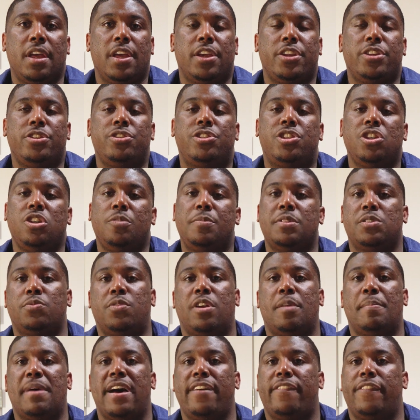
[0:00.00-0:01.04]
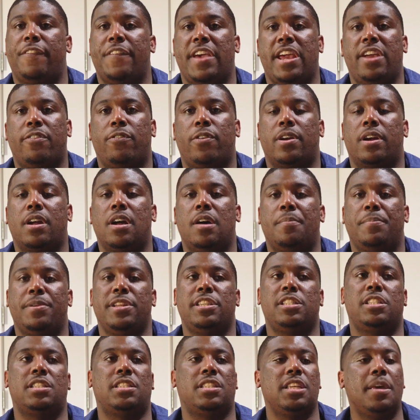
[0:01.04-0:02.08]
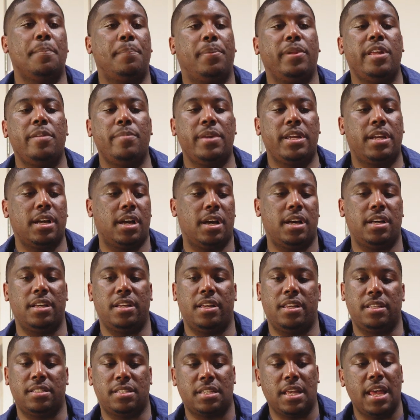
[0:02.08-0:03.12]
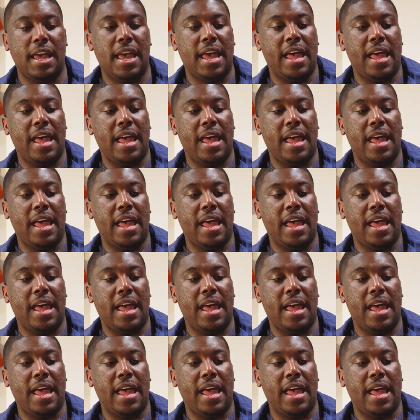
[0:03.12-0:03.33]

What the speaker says: YouTube is one of my favorite companies simply because